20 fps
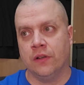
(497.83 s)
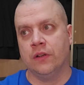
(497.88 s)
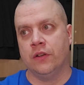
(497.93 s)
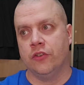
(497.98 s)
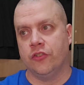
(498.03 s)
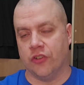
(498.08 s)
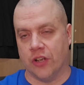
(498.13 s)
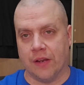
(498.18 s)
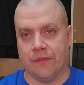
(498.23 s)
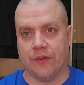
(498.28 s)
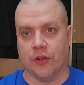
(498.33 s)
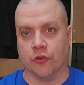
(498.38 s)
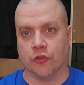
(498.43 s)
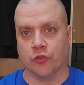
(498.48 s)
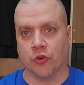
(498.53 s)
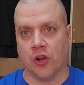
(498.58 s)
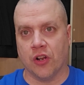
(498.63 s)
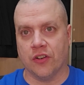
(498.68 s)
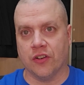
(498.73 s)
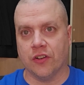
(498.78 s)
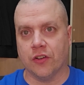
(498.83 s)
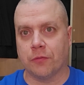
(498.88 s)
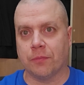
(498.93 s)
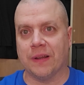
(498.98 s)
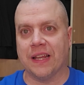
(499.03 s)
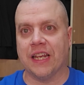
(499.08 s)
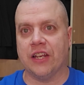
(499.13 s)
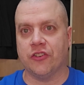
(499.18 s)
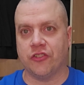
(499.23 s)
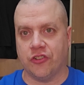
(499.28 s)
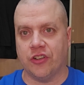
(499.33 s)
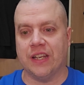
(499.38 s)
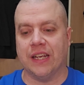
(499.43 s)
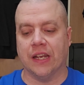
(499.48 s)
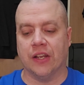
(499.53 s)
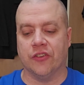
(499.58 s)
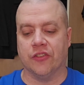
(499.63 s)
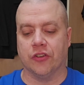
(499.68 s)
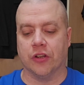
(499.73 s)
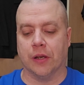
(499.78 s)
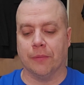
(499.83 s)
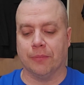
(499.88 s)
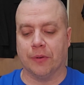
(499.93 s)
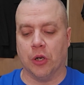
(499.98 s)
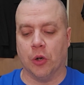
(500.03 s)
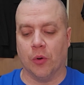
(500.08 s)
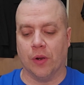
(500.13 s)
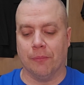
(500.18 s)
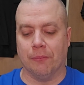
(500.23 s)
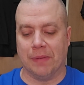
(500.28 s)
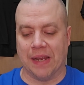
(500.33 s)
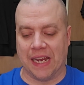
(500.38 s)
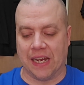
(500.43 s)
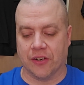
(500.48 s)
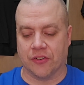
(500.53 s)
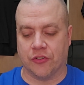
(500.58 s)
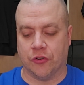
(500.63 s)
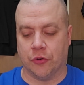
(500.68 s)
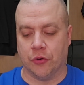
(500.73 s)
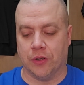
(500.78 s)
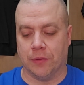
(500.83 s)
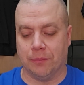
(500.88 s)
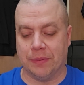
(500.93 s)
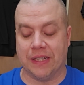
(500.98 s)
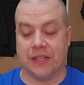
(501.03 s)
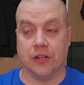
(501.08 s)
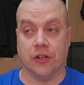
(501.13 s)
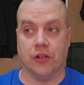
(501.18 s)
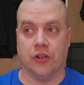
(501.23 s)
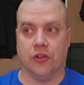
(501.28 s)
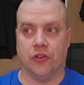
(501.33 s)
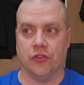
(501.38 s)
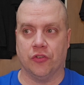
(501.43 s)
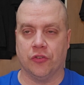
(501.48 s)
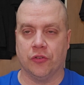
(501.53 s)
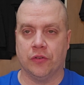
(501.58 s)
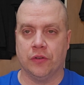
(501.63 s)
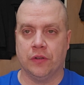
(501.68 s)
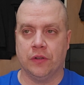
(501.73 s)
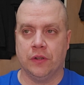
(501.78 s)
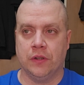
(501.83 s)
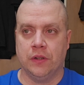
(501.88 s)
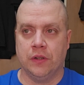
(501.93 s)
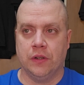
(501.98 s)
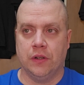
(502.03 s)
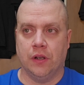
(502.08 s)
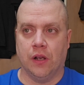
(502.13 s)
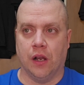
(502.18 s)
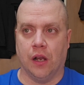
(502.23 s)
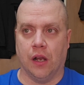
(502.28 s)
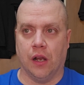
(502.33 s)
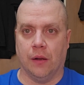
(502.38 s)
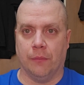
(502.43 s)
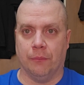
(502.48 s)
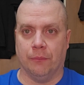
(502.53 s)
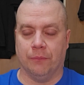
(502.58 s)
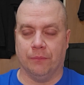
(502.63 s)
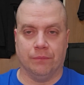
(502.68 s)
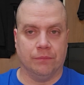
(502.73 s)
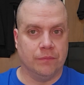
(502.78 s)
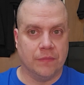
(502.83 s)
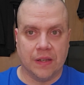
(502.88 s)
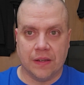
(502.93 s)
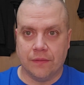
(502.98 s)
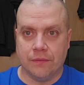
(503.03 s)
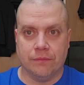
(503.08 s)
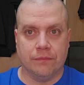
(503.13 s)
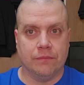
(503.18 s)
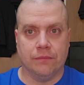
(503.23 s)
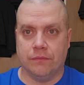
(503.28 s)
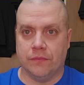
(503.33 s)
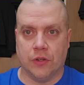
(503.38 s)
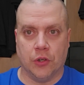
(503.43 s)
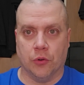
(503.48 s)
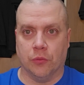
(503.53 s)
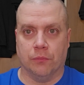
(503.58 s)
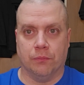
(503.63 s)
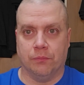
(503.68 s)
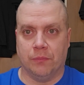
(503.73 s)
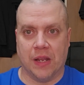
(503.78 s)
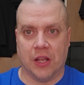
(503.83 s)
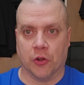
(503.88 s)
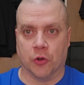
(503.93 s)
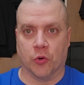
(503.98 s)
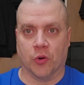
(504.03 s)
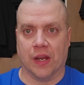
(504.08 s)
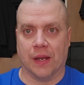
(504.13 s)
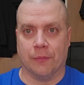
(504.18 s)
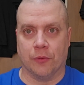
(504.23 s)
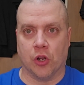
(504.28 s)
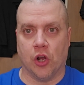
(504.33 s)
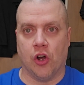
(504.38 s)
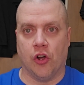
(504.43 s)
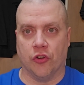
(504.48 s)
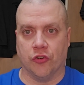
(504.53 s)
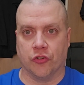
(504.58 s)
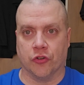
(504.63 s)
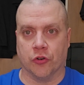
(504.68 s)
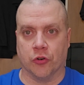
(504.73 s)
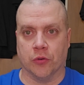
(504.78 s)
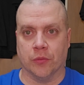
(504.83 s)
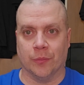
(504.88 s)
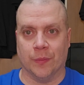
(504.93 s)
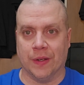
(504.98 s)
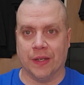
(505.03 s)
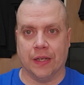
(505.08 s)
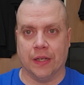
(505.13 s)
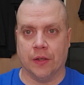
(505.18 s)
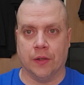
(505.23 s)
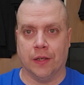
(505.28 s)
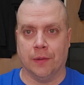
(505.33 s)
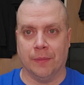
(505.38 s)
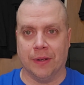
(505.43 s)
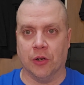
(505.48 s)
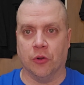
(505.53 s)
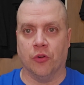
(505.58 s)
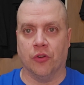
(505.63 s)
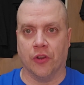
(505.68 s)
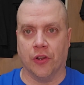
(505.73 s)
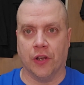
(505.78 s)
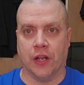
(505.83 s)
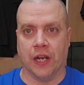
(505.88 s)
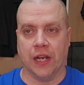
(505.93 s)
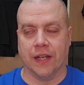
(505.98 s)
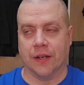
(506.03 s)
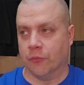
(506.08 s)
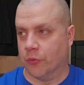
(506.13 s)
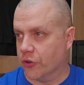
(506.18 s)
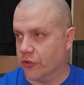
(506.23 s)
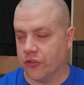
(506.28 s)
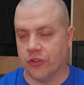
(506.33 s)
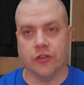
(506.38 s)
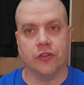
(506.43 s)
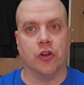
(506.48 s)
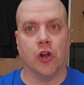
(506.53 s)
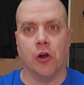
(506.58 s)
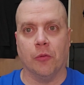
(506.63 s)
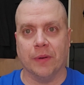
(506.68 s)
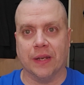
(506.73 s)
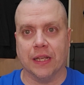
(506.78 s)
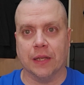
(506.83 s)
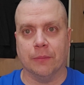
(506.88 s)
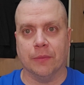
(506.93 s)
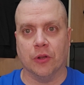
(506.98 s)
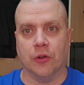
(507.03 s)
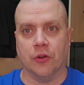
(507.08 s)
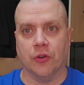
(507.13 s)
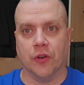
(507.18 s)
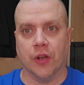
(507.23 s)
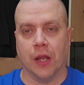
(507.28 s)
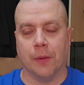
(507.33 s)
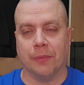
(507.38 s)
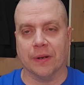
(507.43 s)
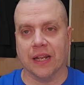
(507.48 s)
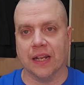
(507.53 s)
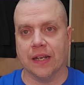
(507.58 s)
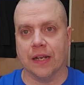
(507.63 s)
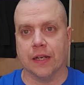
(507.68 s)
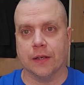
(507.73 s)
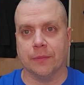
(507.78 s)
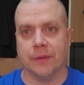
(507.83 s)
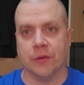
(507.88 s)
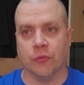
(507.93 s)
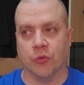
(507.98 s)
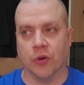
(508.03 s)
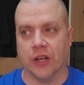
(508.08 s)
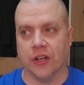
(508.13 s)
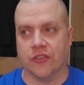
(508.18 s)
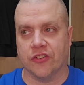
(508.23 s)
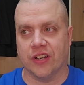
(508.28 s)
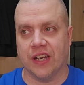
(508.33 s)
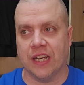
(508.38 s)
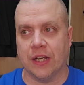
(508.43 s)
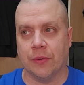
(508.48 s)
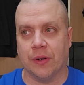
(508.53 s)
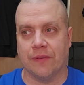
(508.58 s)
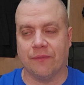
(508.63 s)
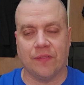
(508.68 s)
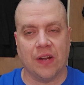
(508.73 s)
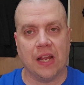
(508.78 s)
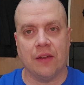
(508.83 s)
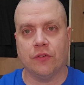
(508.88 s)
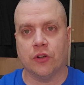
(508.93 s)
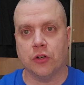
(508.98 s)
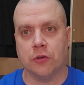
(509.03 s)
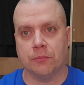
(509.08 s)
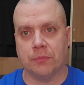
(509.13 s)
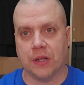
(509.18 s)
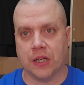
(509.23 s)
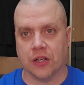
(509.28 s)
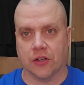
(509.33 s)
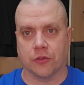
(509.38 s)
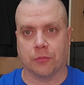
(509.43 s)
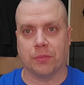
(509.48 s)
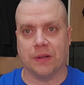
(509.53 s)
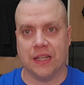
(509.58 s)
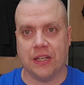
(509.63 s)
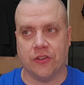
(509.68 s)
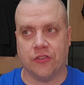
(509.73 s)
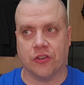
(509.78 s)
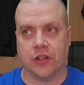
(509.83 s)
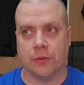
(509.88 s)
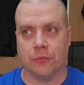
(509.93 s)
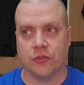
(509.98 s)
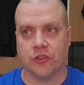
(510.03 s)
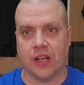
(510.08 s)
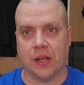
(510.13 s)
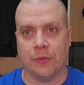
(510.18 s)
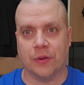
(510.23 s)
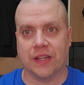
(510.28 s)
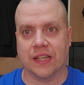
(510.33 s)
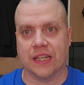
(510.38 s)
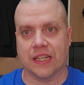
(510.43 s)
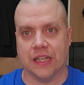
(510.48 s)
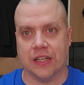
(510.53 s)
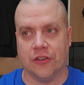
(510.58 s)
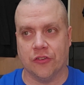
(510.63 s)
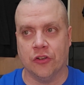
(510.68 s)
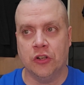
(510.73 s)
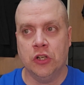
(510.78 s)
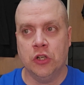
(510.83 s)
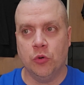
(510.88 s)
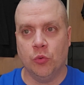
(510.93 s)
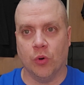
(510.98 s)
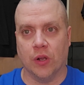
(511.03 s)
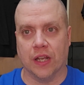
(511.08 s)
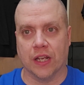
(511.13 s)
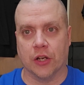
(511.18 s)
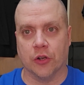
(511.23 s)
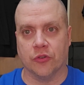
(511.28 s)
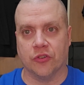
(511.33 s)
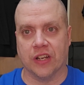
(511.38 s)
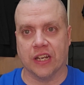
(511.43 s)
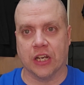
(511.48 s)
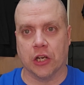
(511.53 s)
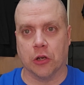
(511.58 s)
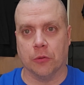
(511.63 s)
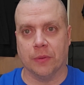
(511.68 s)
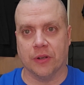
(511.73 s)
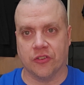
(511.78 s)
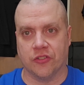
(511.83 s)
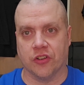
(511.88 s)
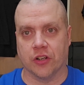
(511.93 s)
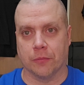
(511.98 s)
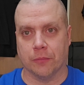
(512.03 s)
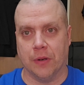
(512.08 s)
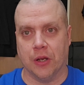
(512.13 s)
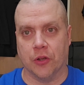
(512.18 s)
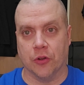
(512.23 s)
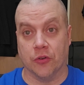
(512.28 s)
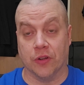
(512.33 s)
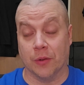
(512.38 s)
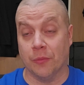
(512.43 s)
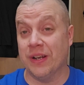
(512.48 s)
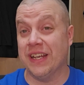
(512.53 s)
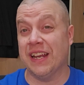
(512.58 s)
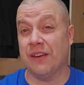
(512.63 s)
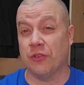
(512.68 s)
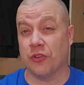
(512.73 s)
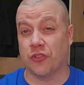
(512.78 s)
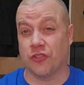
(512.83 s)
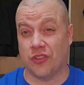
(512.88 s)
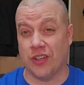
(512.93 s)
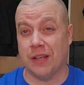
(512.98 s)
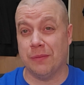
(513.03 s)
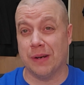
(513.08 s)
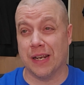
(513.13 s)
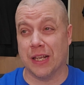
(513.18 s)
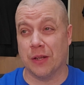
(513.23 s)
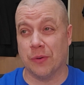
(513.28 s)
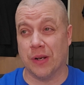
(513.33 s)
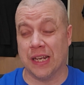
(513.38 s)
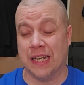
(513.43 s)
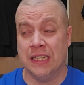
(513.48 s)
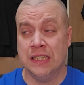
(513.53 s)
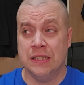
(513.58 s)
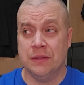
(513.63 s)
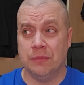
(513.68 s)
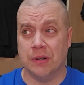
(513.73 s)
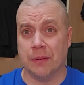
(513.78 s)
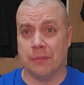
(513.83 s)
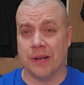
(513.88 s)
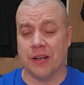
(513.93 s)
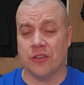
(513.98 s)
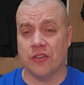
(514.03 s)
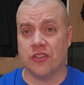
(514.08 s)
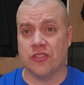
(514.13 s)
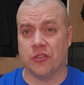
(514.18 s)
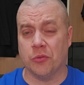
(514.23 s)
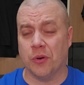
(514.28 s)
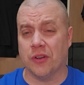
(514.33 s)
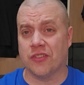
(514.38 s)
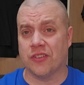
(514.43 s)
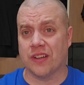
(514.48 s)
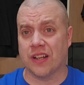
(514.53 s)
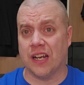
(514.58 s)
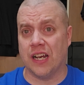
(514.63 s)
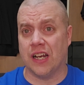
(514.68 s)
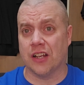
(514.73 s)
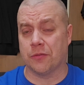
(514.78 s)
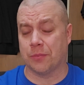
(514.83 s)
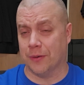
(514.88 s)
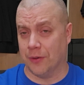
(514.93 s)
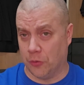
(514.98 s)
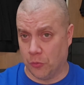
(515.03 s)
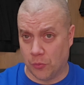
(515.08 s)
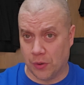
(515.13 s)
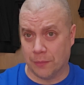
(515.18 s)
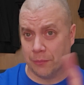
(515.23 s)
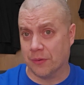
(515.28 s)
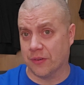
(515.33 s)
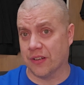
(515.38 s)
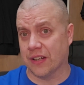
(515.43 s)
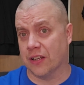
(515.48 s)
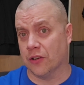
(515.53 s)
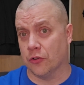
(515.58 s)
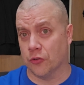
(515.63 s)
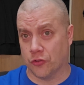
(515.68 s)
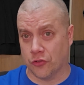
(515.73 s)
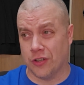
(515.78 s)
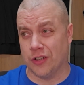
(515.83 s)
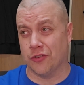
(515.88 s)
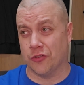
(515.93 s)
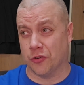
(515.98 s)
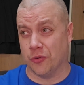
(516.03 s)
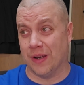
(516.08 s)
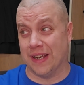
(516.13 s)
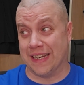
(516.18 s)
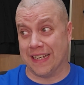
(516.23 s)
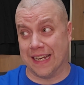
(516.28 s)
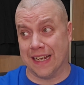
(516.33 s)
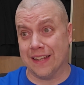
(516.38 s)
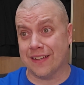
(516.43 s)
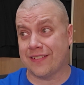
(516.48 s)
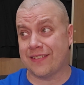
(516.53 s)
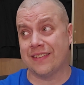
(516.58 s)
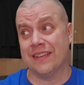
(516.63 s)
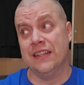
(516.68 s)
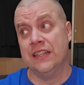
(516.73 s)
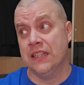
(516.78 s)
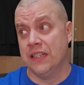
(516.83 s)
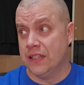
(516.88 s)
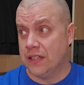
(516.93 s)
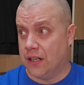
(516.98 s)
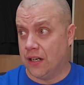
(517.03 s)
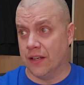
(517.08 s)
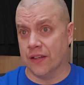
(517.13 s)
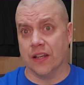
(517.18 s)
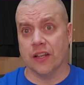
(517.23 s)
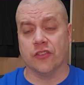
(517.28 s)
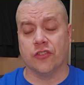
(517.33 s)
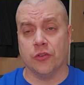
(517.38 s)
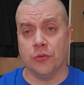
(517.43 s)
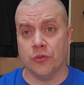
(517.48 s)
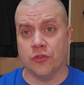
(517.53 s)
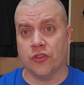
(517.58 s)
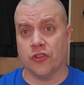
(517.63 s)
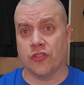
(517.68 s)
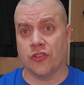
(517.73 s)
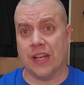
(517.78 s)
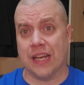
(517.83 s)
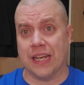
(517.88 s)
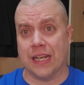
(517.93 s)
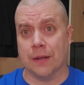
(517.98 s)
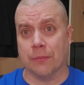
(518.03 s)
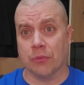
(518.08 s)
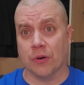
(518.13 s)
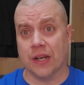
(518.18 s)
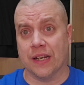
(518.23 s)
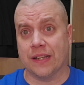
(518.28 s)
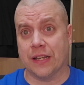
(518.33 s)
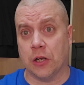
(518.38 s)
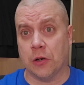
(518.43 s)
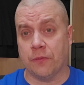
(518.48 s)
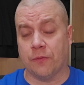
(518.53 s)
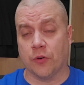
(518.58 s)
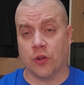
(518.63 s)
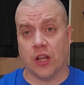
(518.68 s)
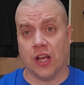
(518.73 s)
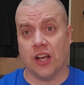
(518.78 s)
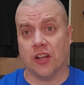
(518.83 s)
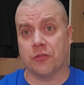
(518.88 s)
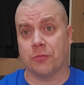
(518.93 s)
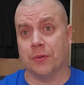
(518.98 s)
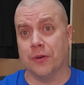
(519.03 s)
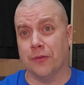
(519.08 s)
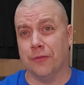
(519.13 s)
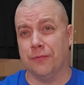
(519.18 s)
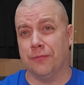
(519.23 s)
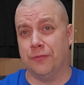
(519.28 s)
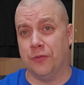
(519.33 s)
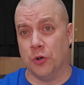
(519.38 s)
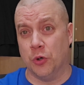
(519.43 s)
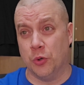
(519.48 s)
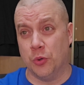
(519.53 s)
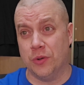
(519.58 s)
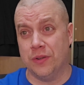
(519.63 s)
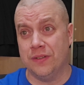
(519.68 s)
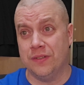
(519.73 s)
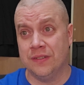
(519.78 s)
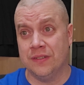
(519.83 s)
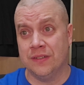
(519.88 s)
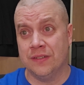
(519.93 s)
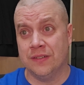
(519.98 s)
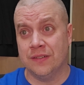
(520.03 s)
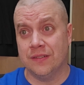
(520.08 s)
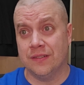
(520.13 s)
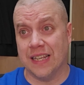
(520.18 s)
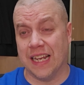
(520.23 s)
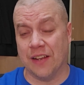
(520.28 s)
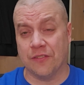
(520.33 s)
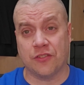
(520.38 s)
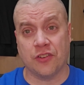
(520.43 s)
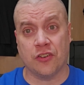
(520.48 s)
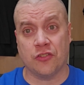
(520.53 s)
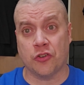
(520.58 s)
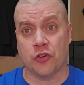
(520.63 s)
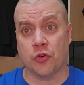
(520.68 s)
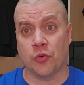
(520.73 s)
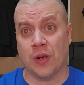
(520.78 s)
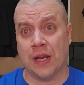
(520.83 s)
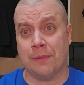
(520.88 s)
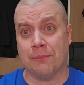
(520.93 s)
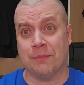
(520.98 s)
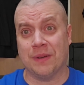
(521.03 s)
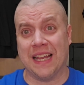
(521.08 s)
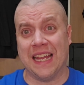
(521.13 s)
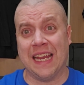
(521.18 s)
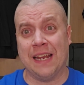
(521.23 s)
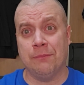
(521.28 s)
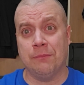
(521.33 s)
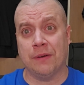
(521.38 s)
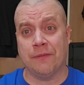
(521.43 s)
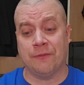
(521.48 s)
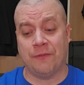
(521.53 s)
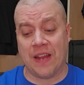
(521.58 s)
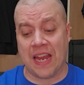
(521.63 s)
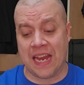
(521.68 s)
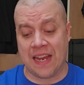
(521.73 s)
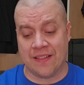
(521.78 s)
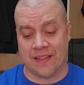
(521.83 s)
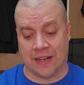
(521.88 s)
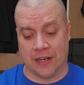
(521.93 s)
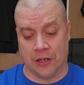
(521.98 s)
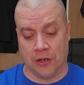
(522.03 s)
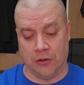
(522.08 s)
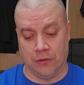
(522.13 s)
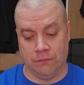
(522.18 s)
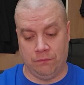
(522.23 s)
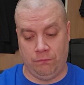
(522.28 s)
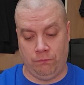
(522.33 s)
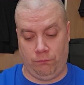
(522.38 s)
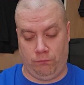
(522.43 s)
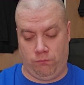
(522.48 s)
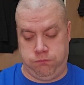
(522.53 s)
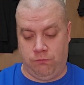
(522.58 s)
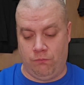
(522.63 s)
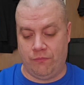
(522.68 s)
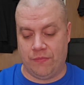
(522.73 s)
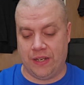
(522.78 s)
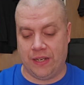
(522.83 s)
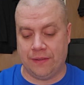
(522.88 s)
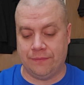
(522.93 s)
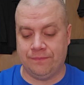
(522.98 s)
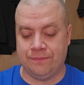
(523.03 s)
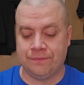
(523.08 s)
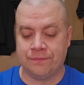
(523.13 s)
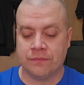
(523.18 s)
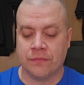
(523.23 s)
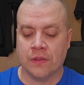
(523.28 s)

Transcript: Shay feels drawn to this place. She ends up going back to it because, you know, Heather Graham calls her in the middle of the night. I wish she'd call me in the middle of the night, but I'd have to be rich. Anyway, $500, please come stay with the kids while I go take care of my sick mother. That we never see, by the way, but apparently she was at the hospital in one particular scene, so I guess, unless she was just taking a break there for the hospital food. They have such a great bland buffet there. And,